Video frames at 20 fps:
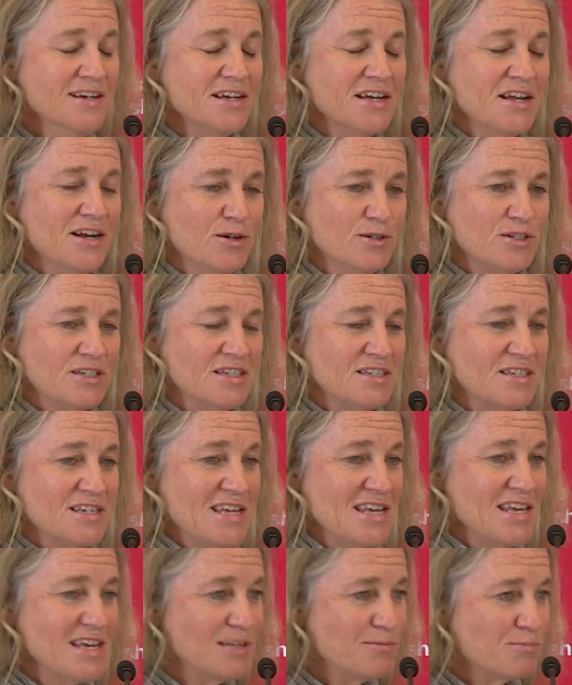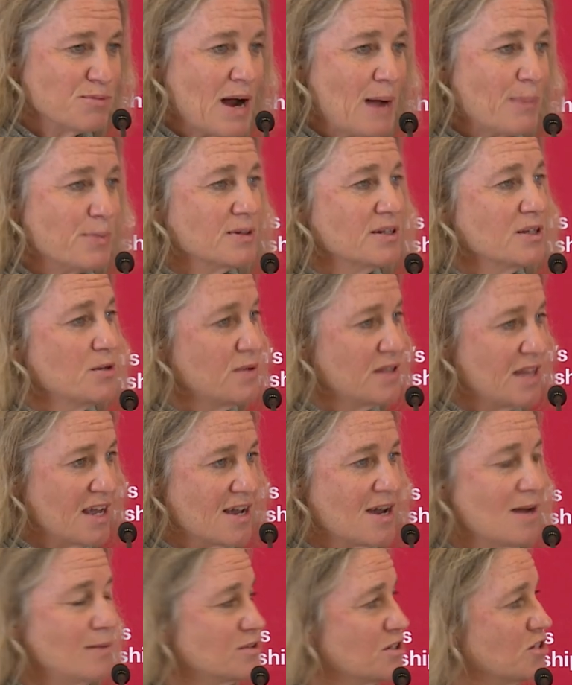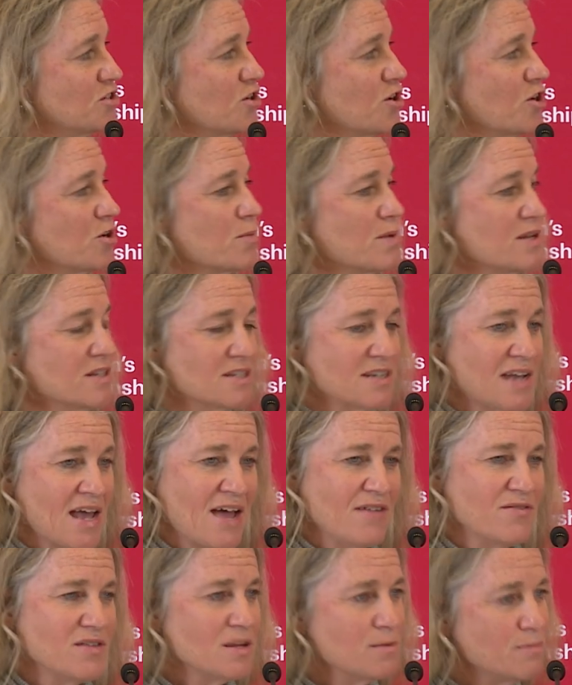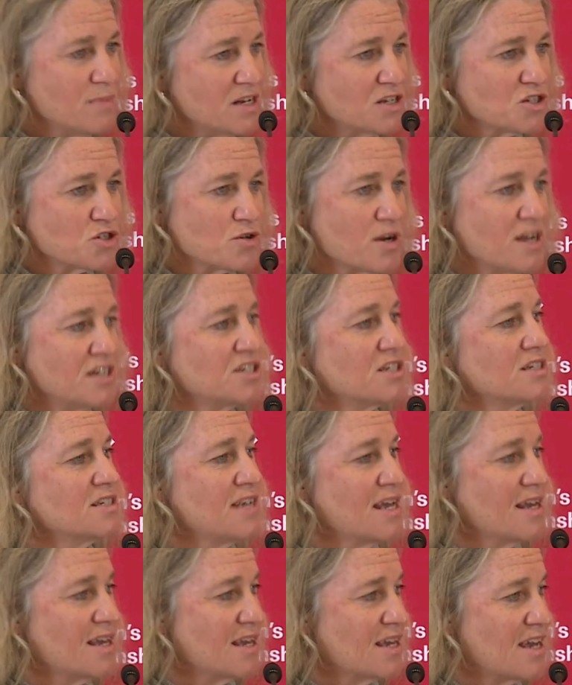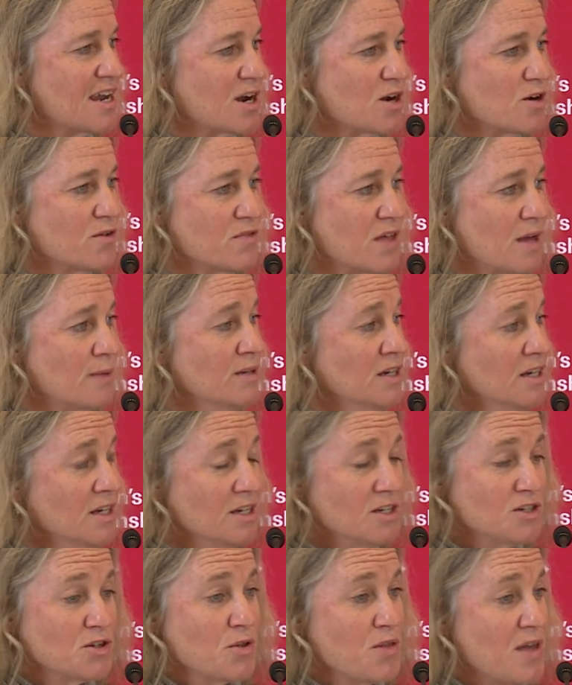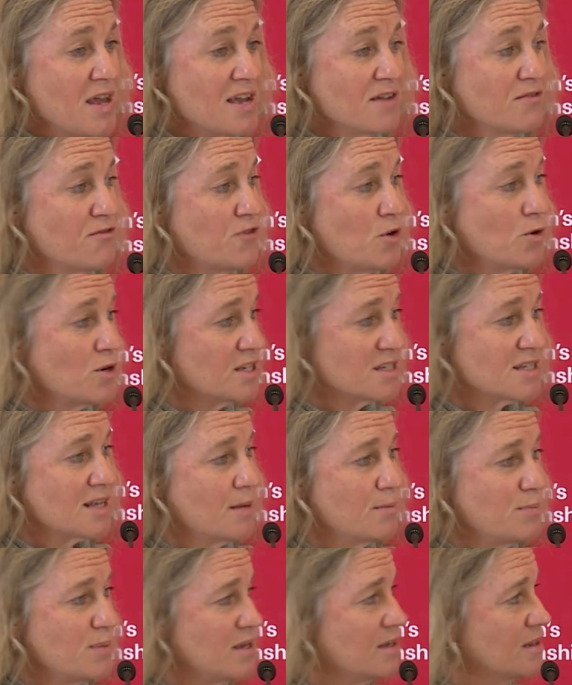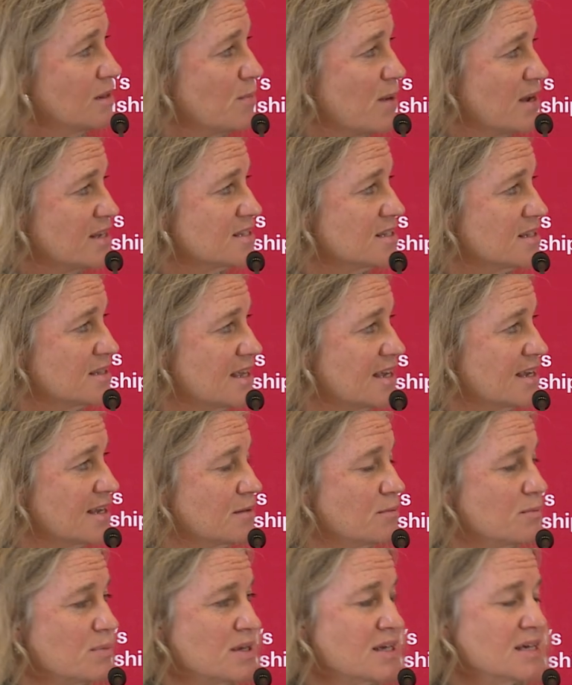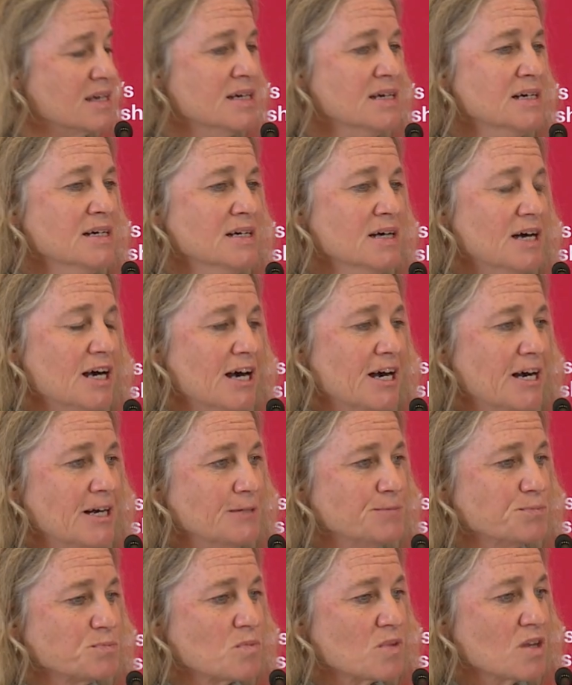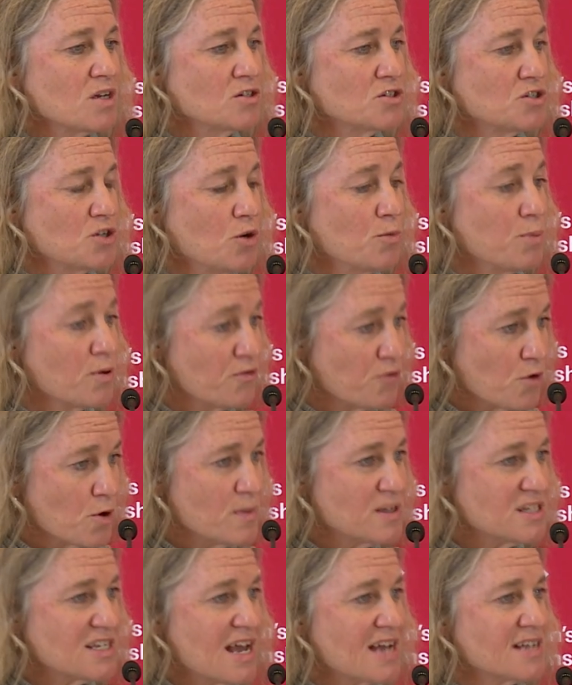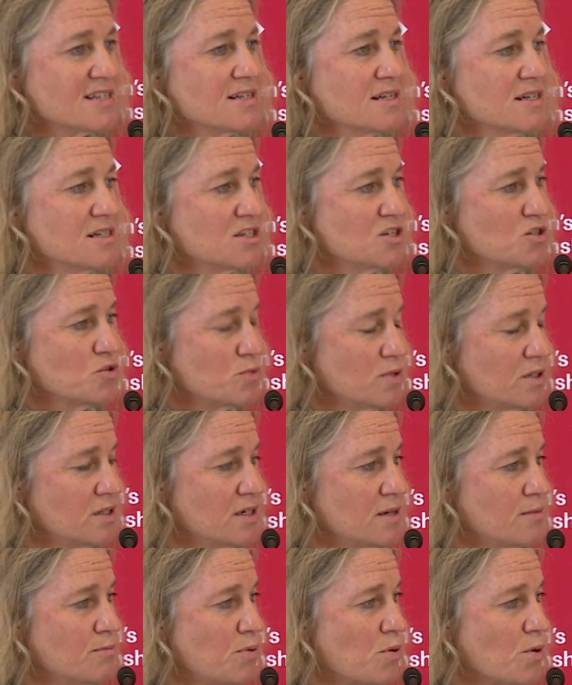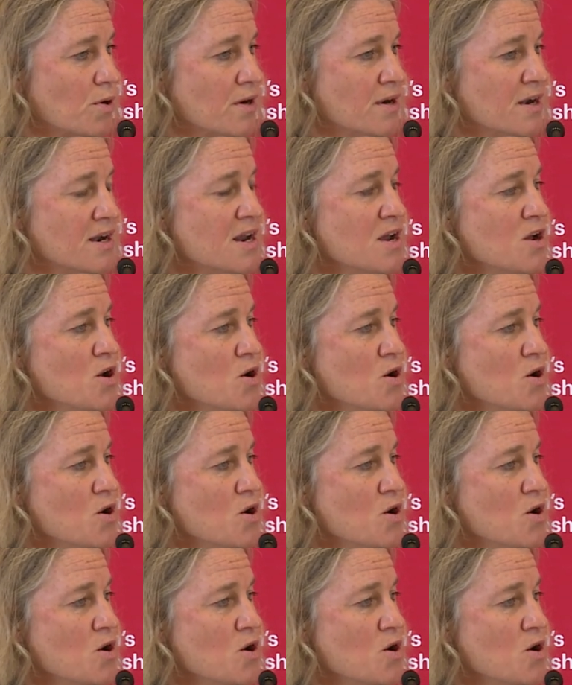you know, to, to eat properly when they come to tournaments, to have the administration taking care of them so they can focus on being the best that they can be. Um, so performance excellence is really important.